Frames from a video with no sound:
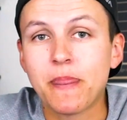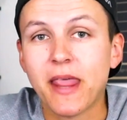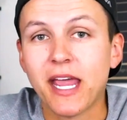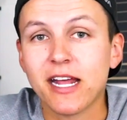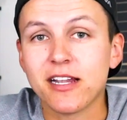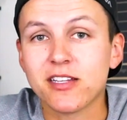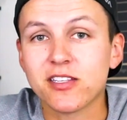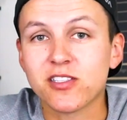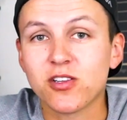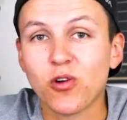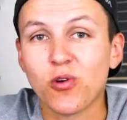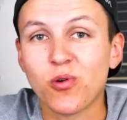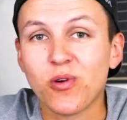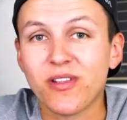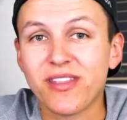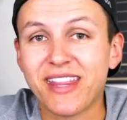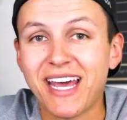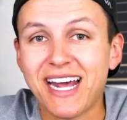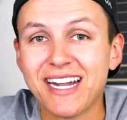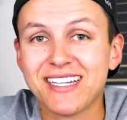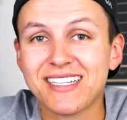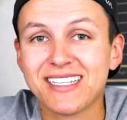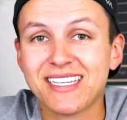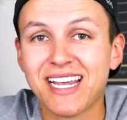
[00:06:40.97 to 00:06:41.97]
And so
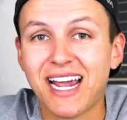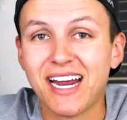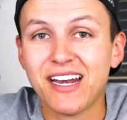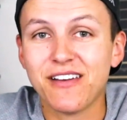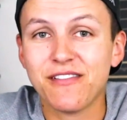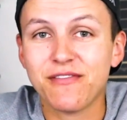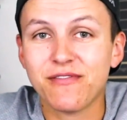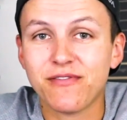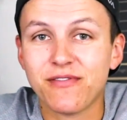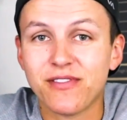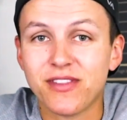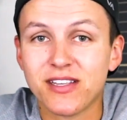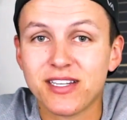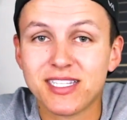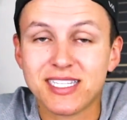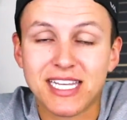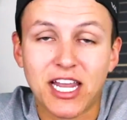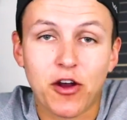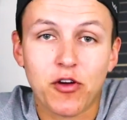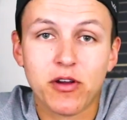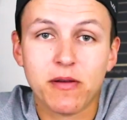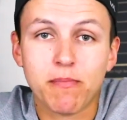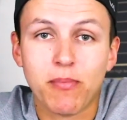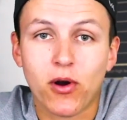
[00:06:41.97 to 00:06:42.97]
that's kind of the
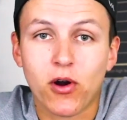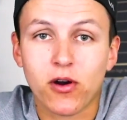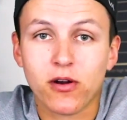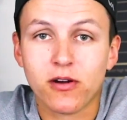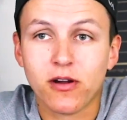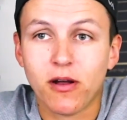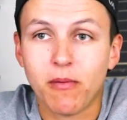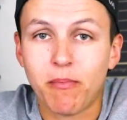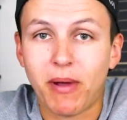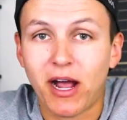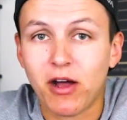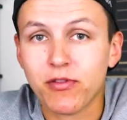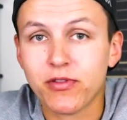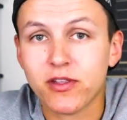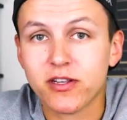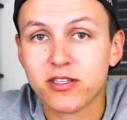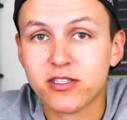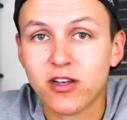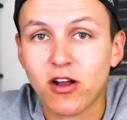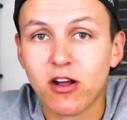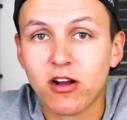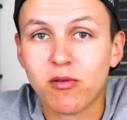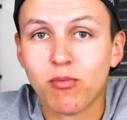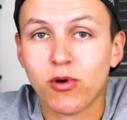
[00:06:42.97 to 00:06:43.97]
scary part about the
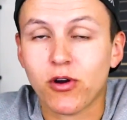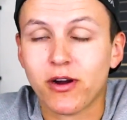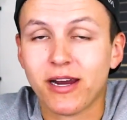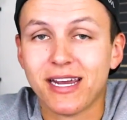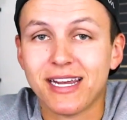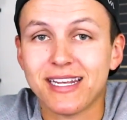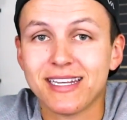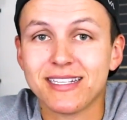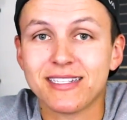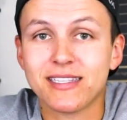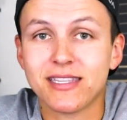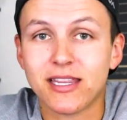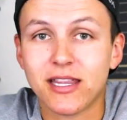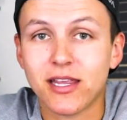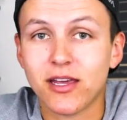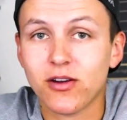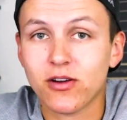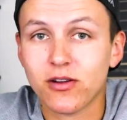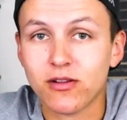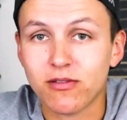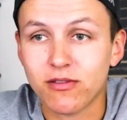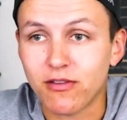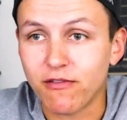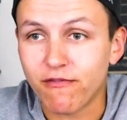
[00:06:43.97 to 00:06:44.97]
stock market is
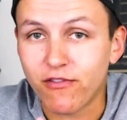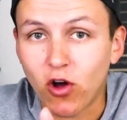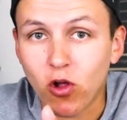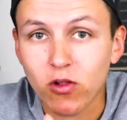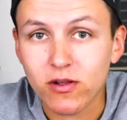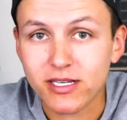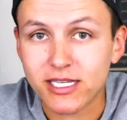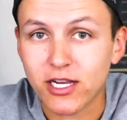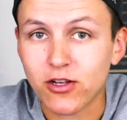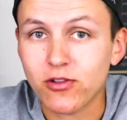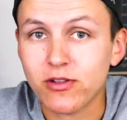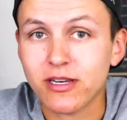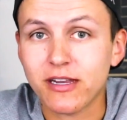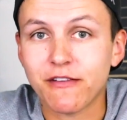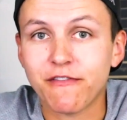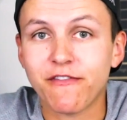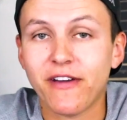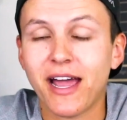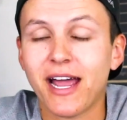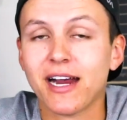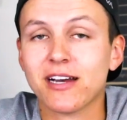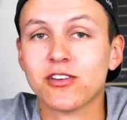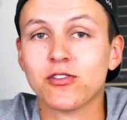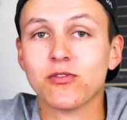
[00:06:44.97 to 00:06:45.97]
there the volatility
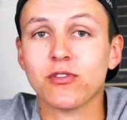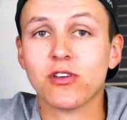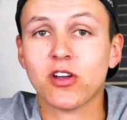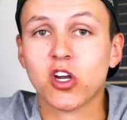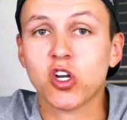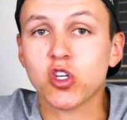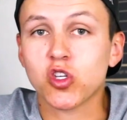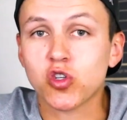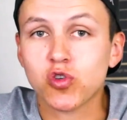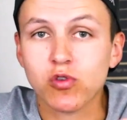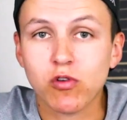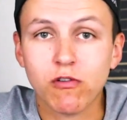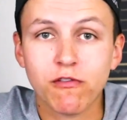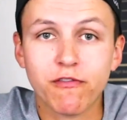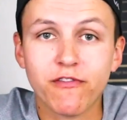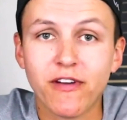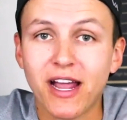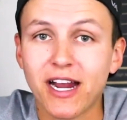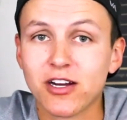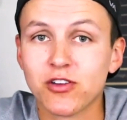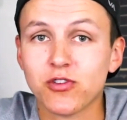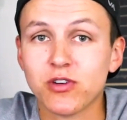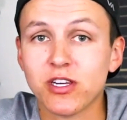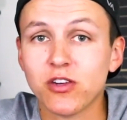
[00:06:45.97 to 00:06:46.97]
factor, the control
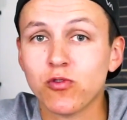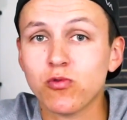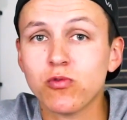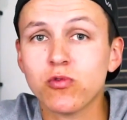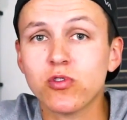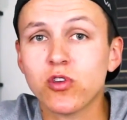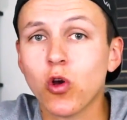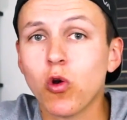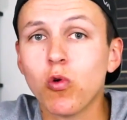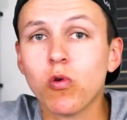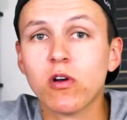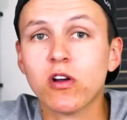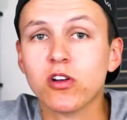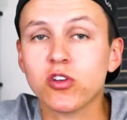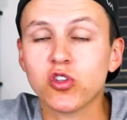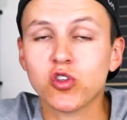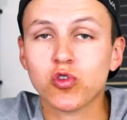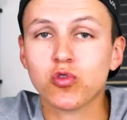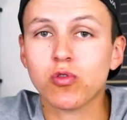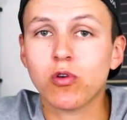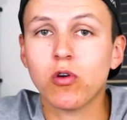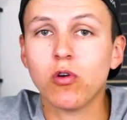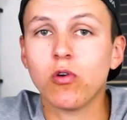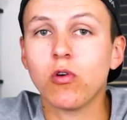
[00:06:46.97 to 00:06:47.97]
factor. You don't
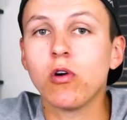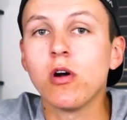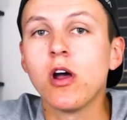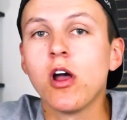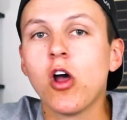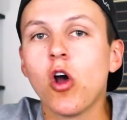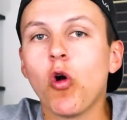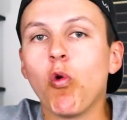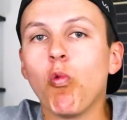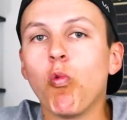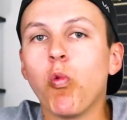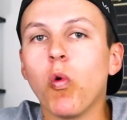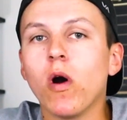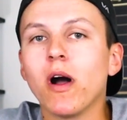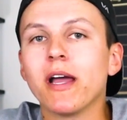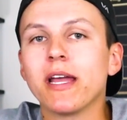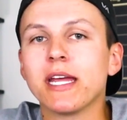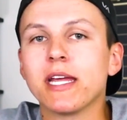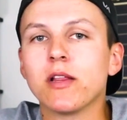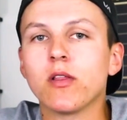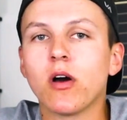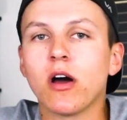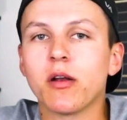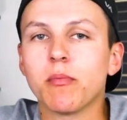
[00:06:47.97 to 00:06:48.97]
control
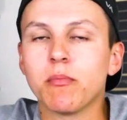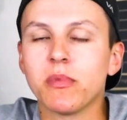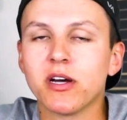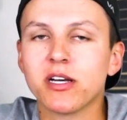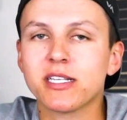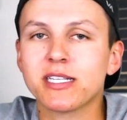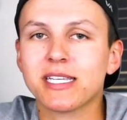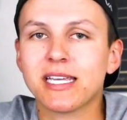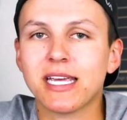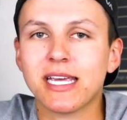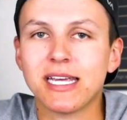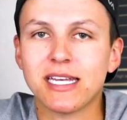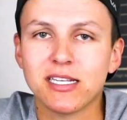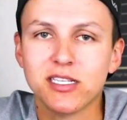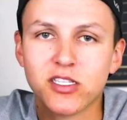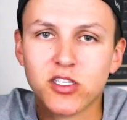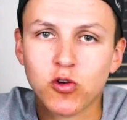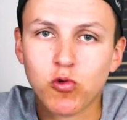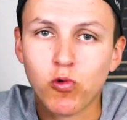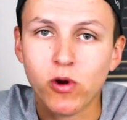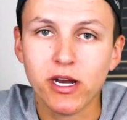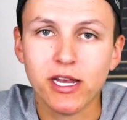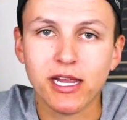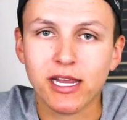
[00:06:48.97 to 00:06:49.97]
what Elon Musk is
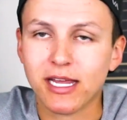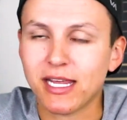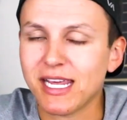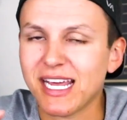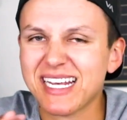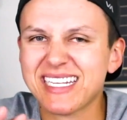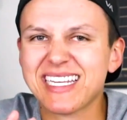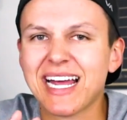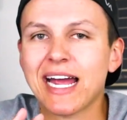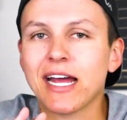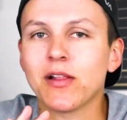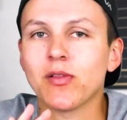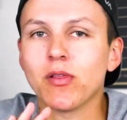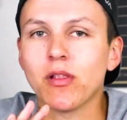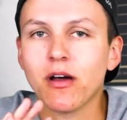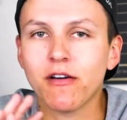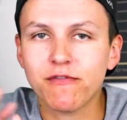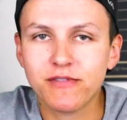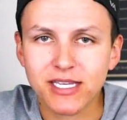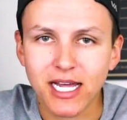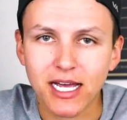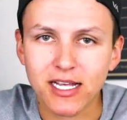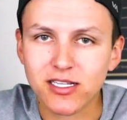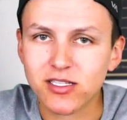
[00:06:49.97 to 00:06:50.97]
tweeting. Yes, I
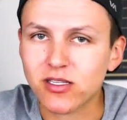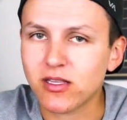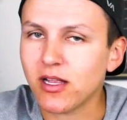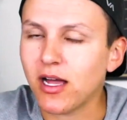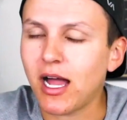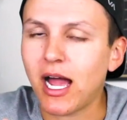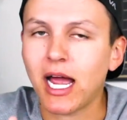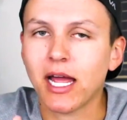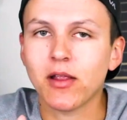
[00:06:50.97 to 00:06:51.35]
love Tesla.